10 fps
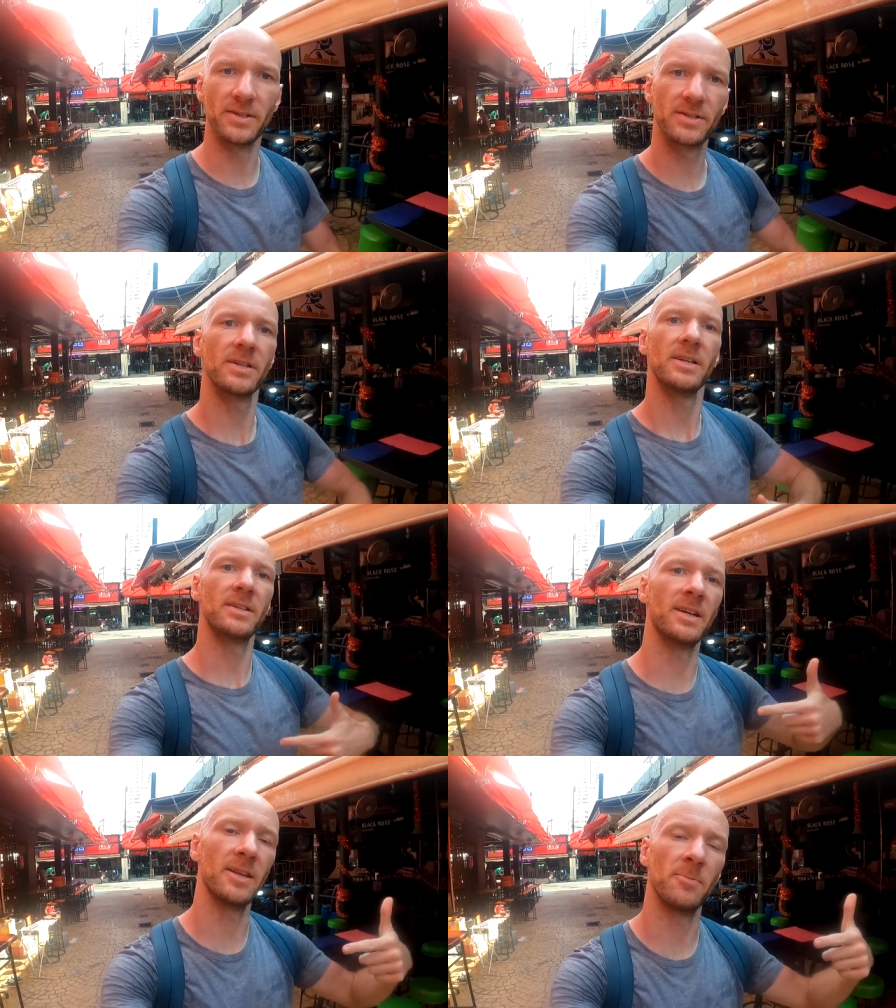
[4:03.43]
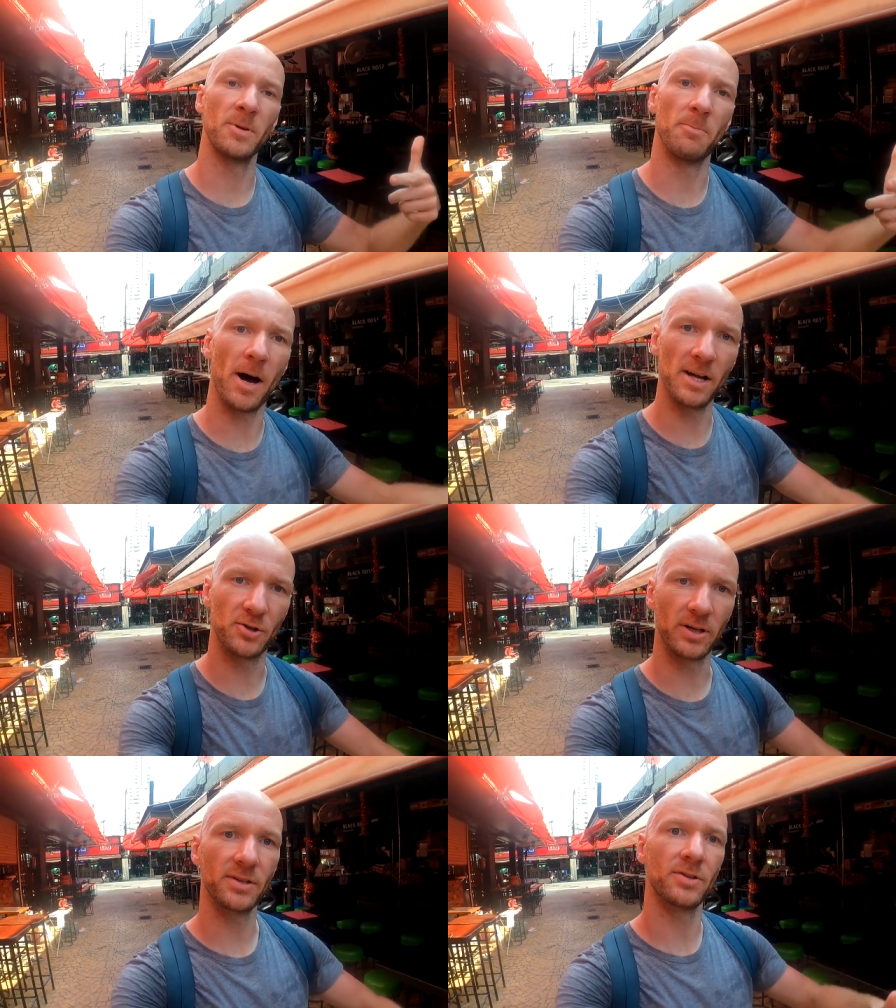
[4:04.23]
is to get them to buy
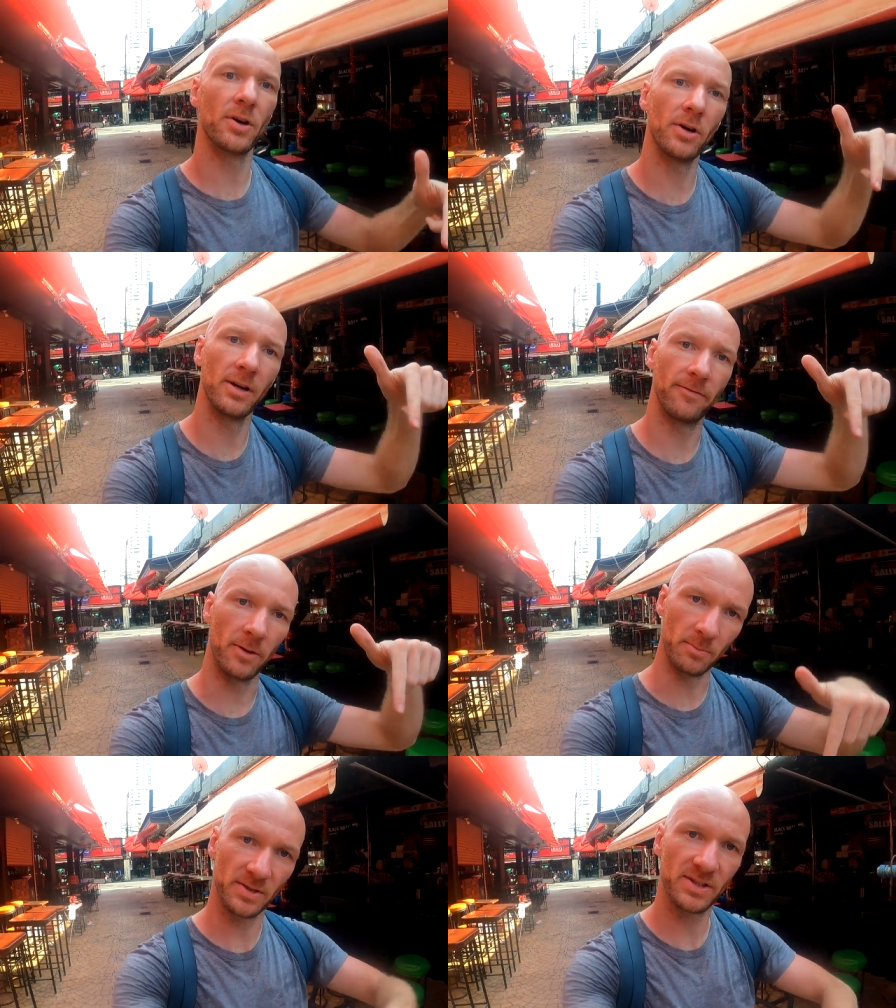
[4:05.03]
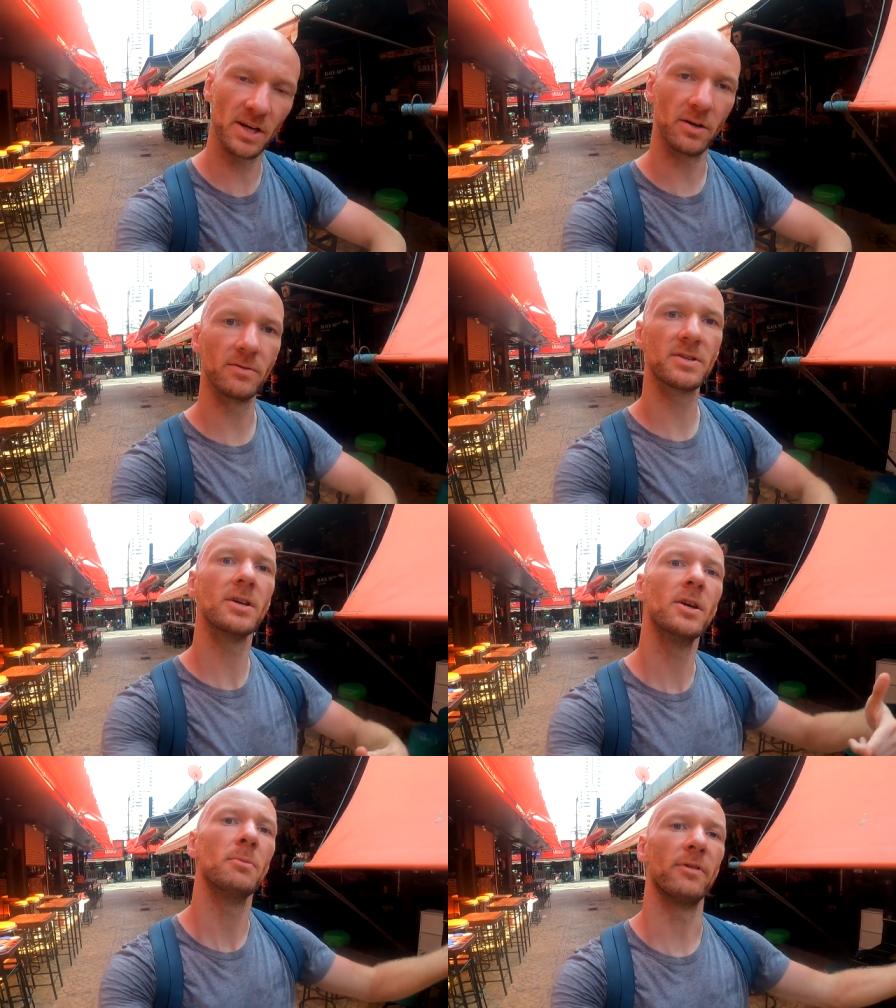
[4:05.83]
drinks not only for themselves,
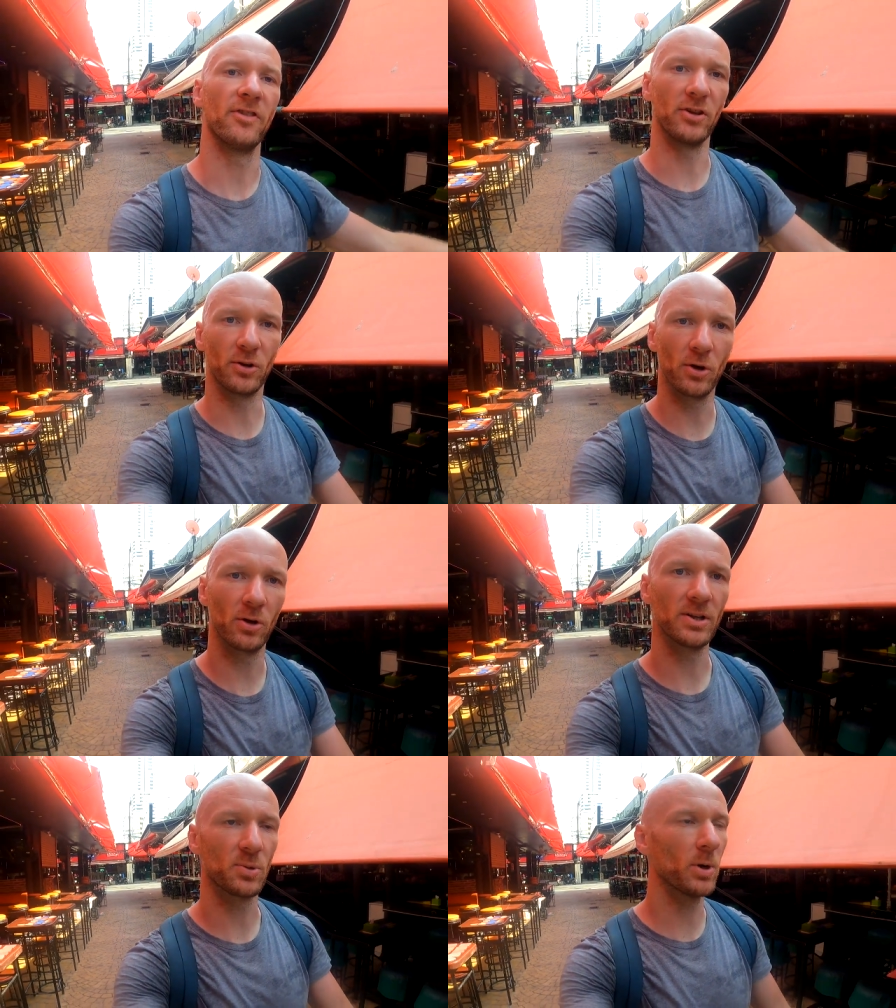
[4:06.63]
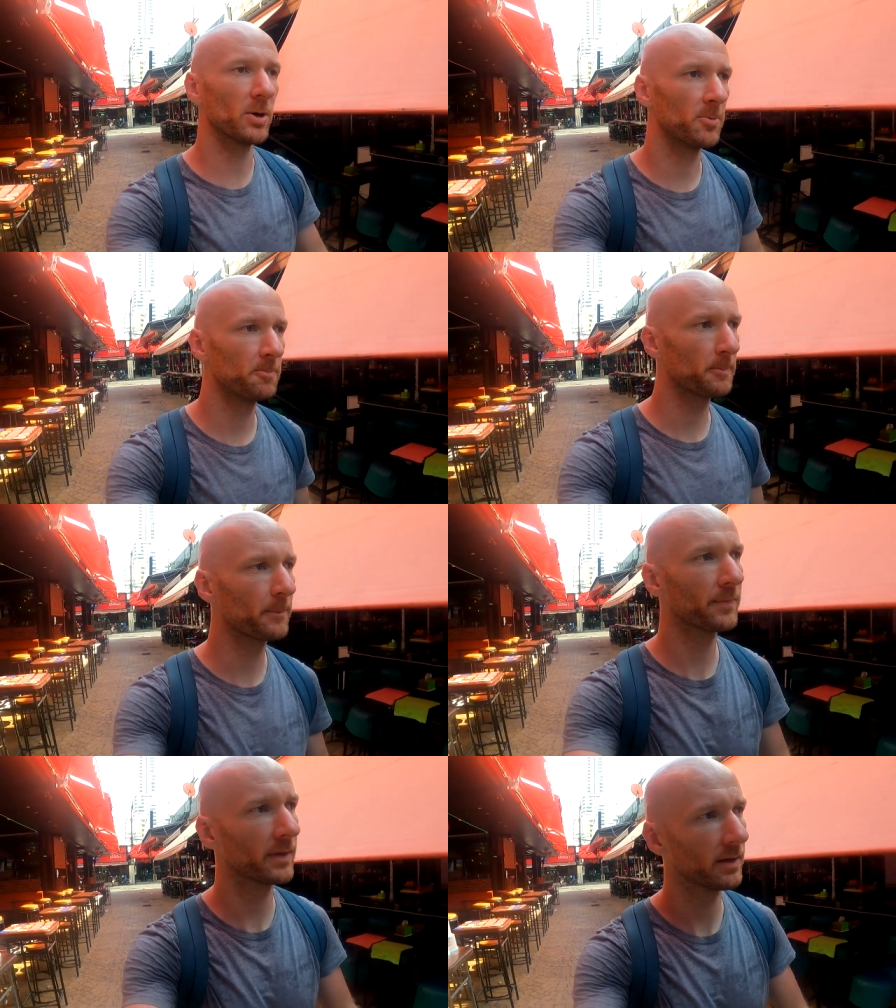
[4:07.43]
but for the girl as well.
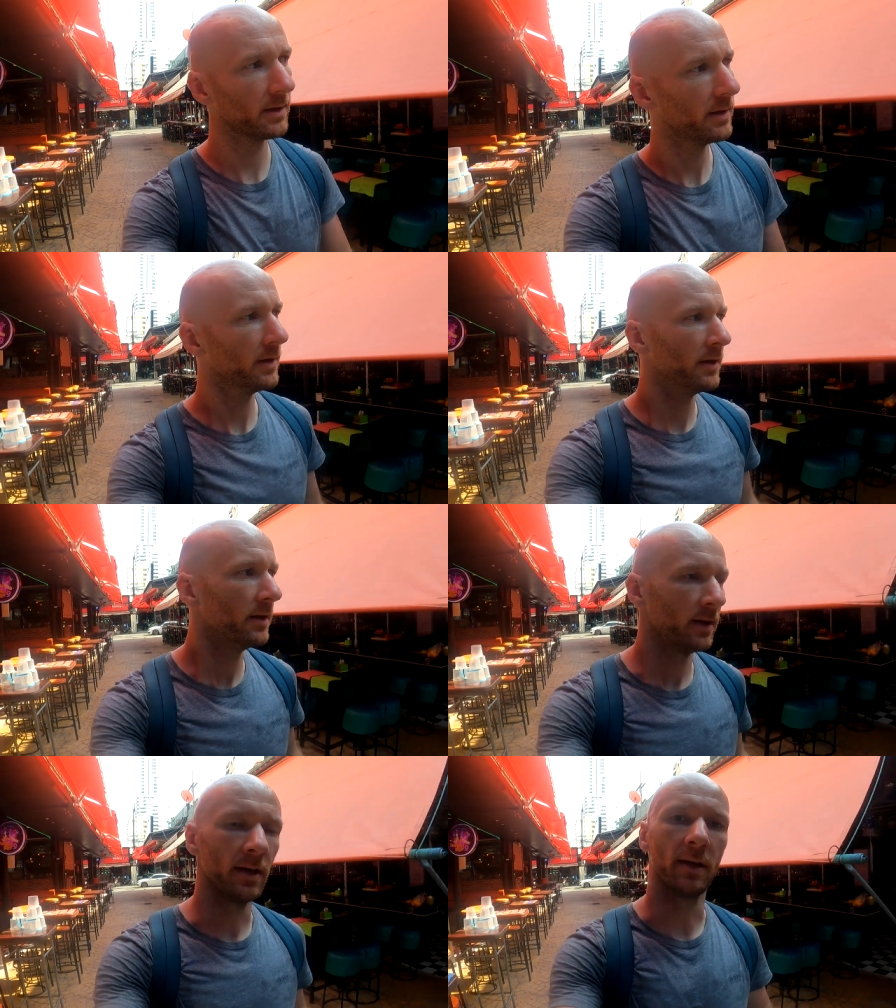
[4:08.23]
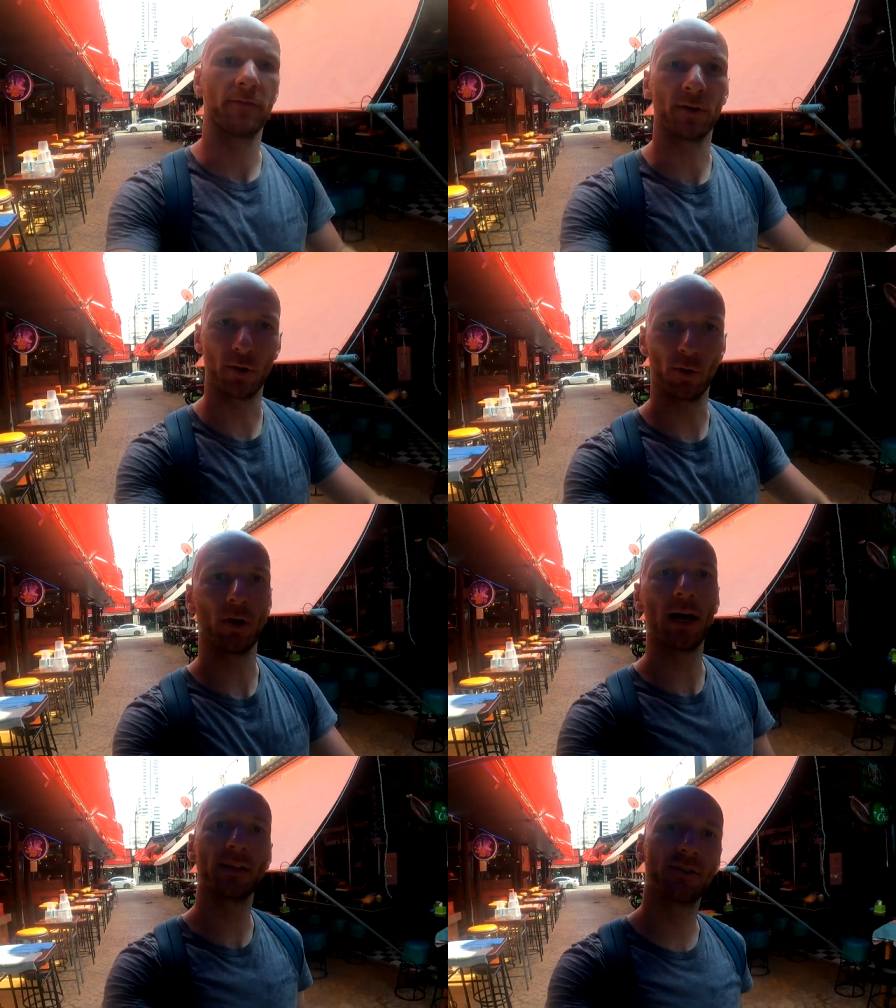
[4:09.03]
And if the girl
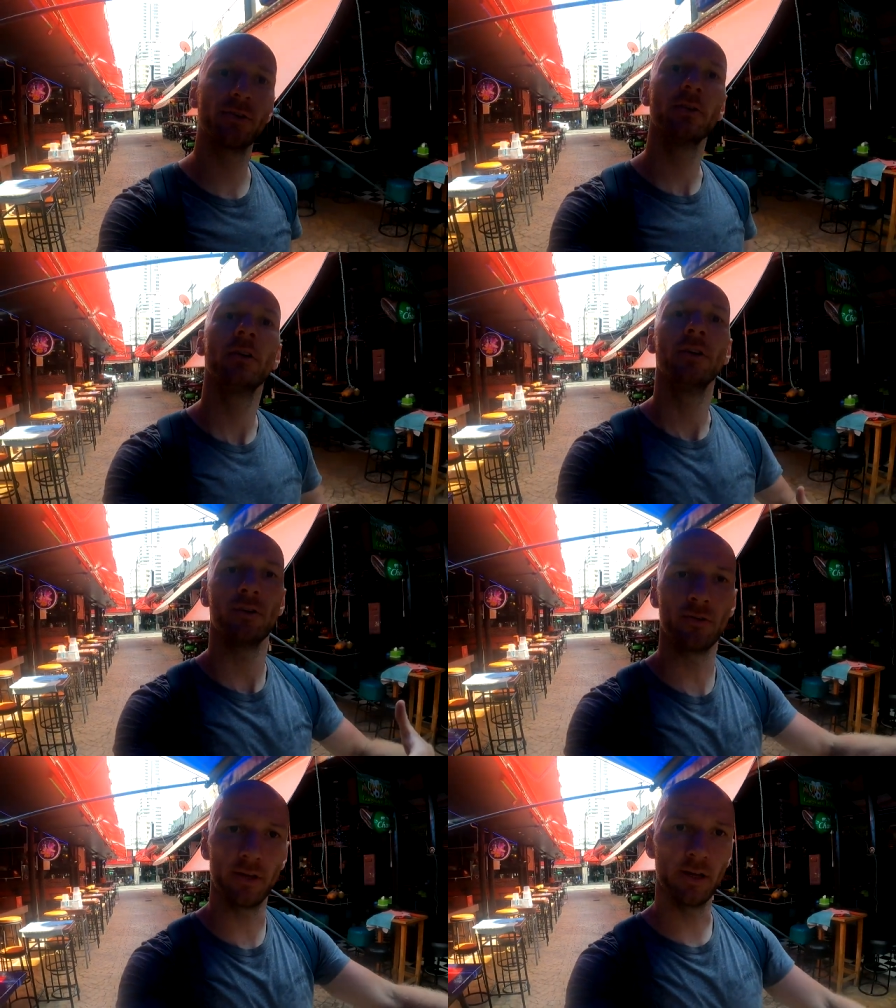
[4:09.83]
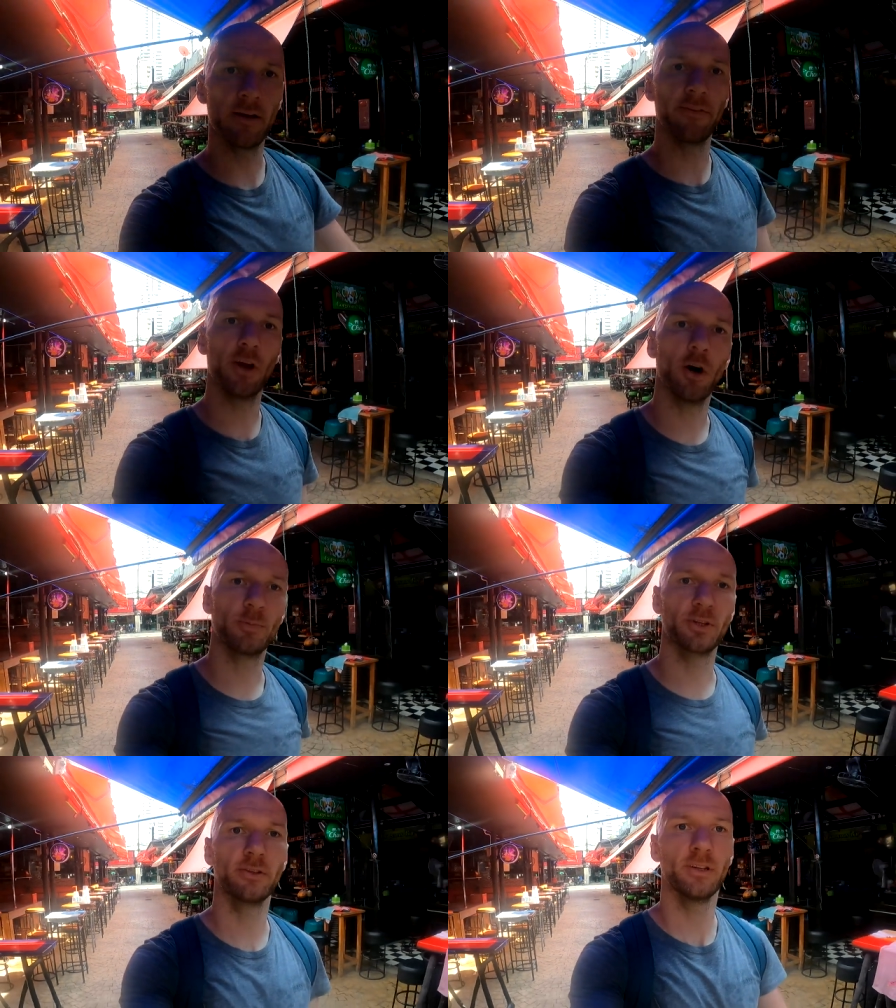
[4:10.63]
likes you, you then have the
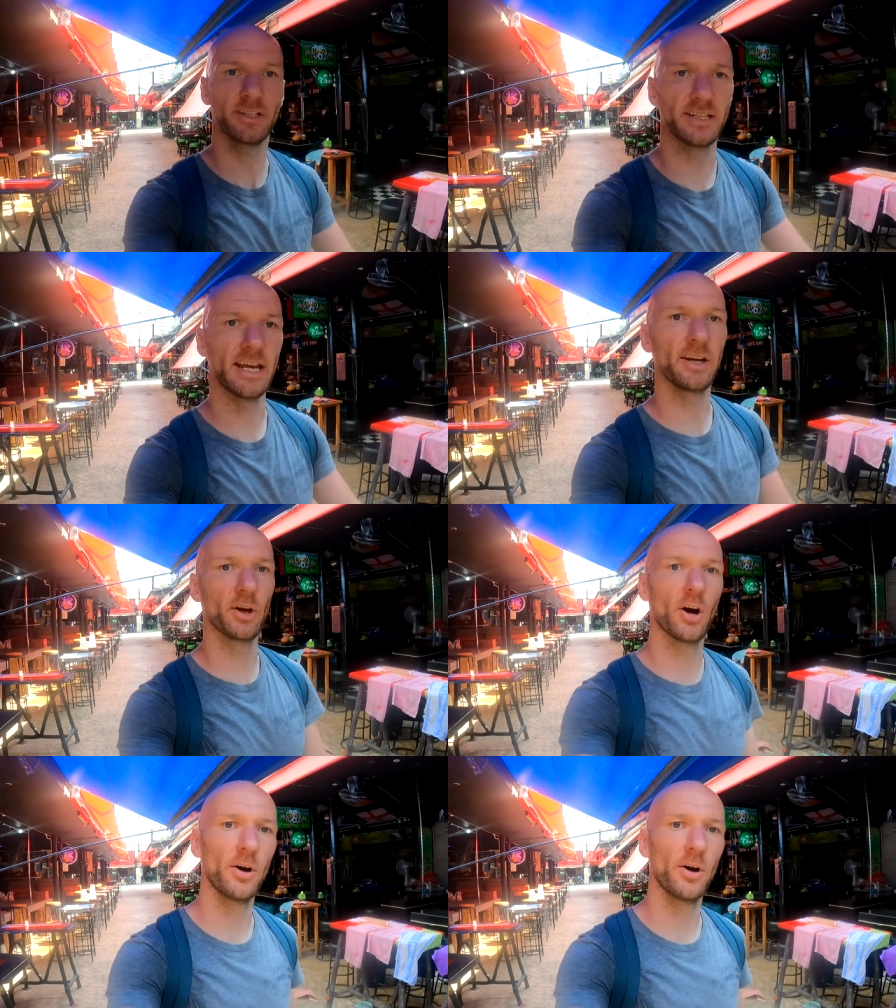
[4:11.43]
option to take her